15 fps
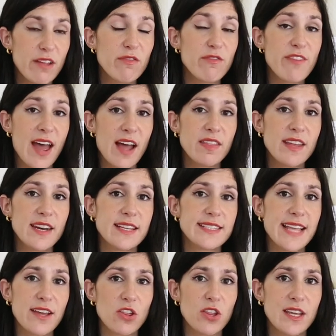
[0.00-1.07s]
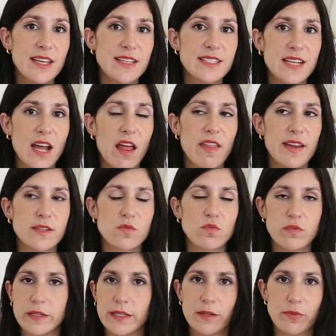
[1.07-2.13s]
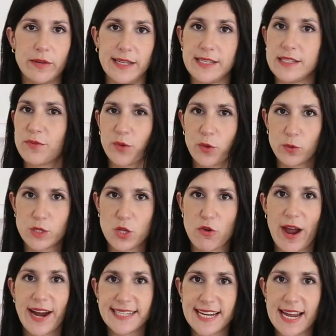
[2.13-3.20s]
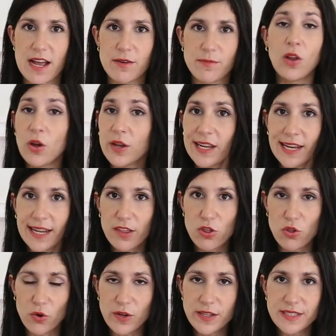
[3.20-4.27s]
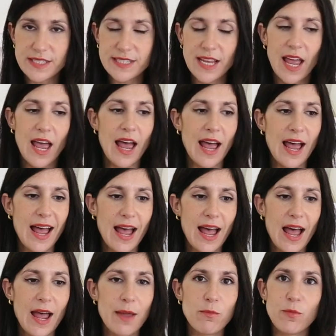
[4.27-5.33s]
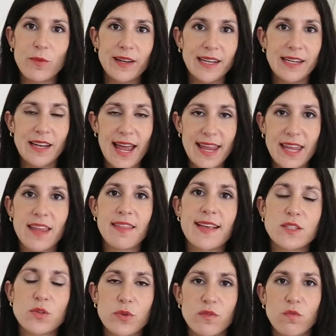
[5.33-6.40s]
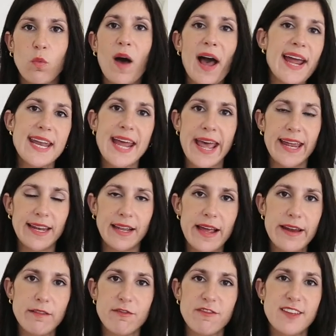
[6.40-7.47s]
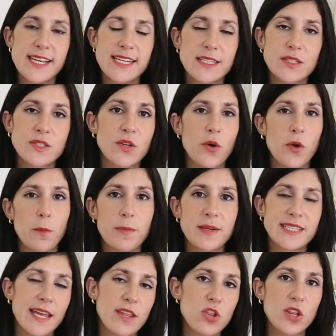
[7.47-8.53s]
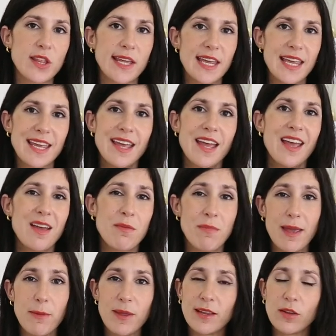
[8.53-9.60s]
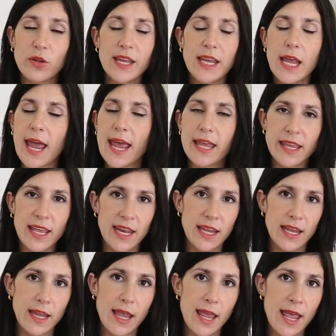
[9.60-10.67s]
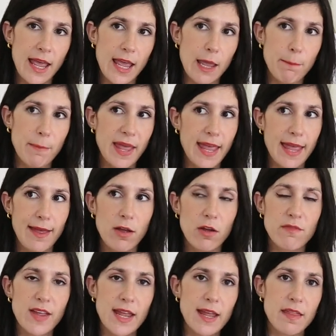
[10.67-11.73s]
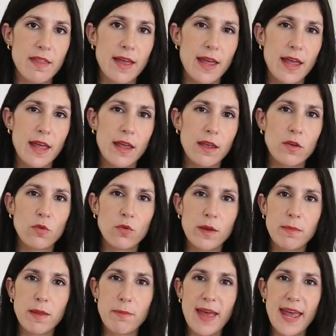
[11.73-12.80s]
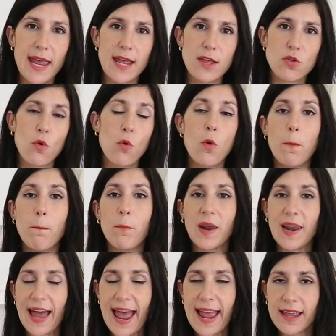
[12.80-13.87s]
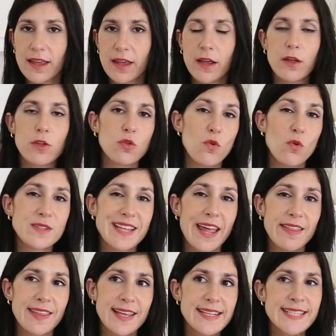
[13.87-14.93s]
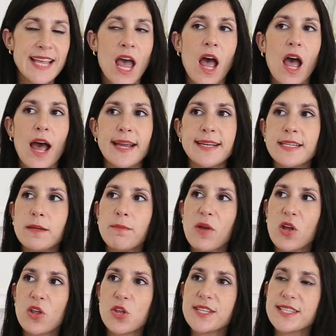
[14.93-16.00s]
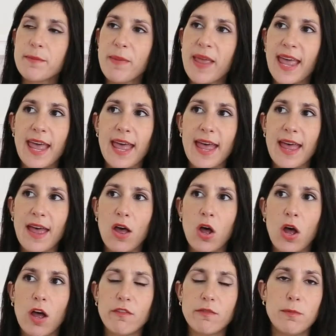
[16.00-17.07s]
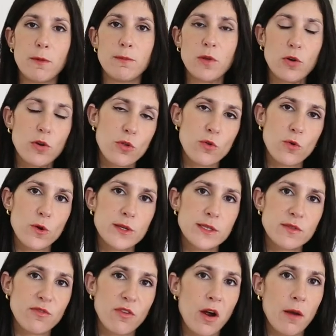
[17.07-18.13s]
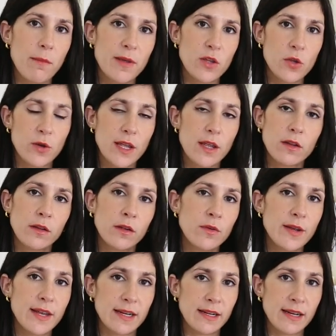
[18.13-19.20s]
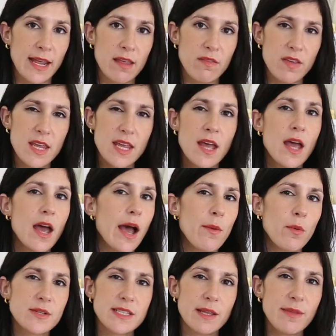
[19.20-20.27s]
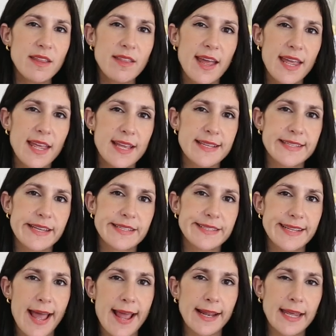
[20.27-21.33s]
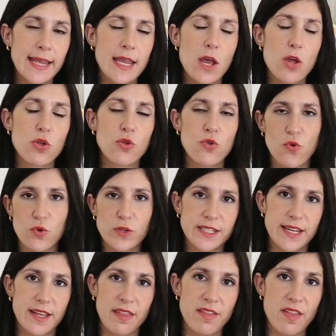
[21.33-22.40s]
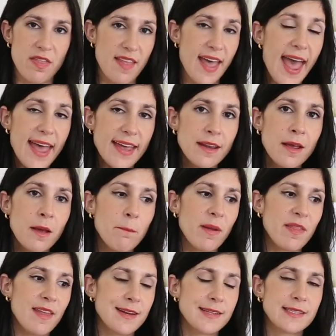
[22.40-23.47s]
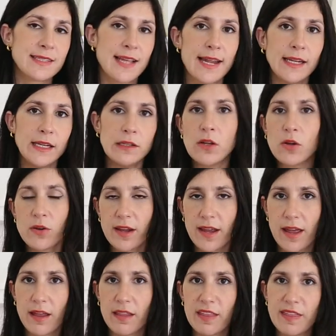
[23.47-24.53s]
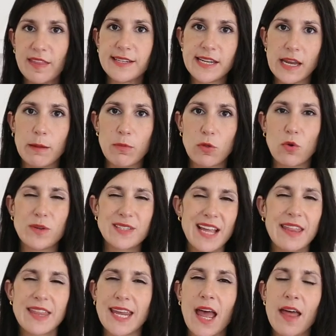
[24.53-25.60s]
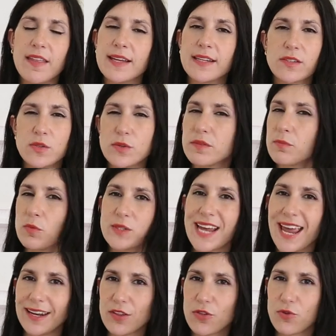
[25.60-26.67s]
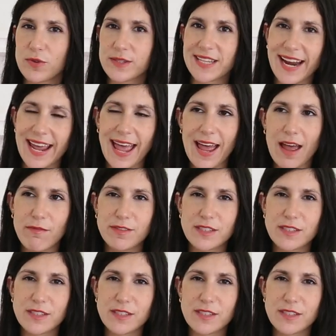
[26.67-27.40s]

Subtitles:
I've found that it's actually a style that is really, really difficult to track down. Longer length shorts, I'm really liking that sort of wide A-line fit, so potentially maybe looking at getting a pair of either creamy beige or black shorts like this. I did purchase a pair of Bermuda shorts from Uniqlo in a navy. I want something that is slightly shorter than that, but that is slightly longer than the denim shorts and the other sort of more tailored shorts that I have.